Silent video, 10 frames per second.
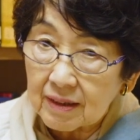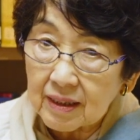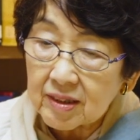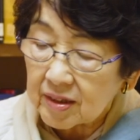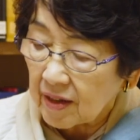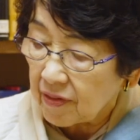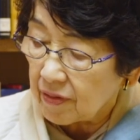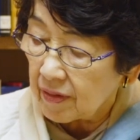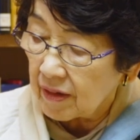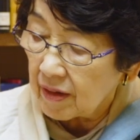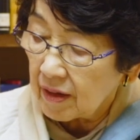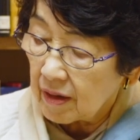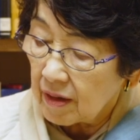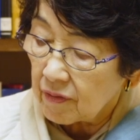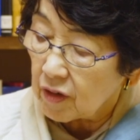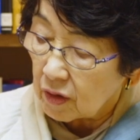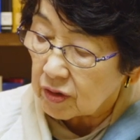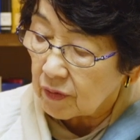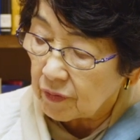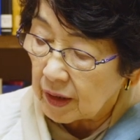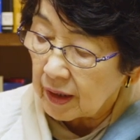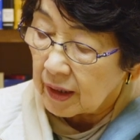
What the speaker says: Eastern Philosophy.